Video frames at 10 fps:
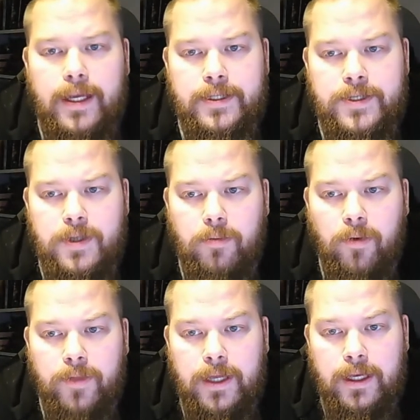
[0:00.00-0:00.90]
some of
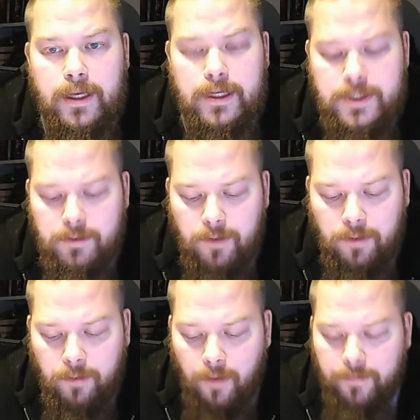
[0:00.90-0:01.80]
the
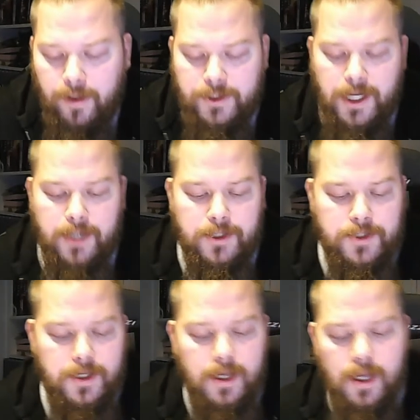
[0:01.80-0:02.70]
profile changes.
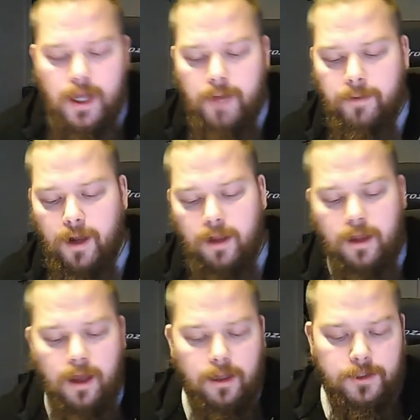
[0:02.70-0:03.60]
But
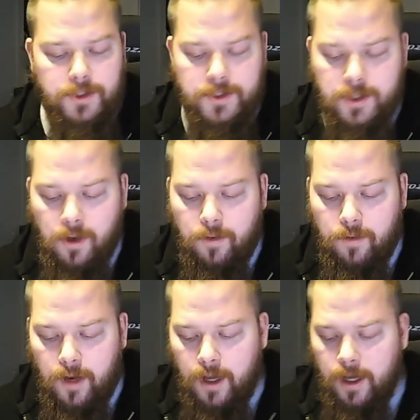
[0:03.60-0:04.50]
I'll just go
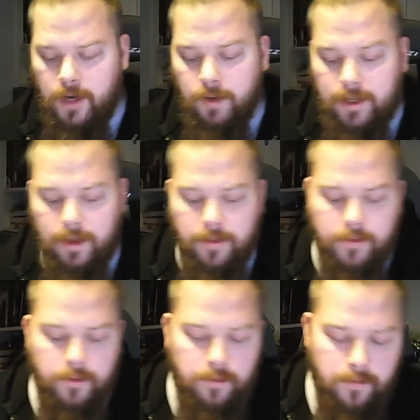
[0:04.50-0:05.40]
quickly
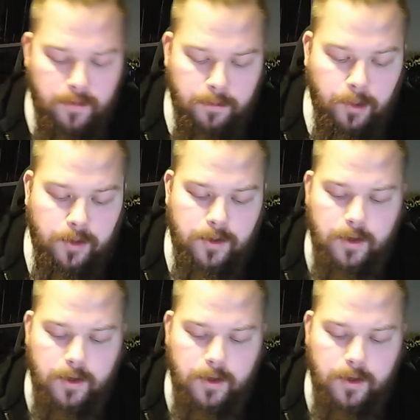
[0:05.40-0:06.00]
through the book.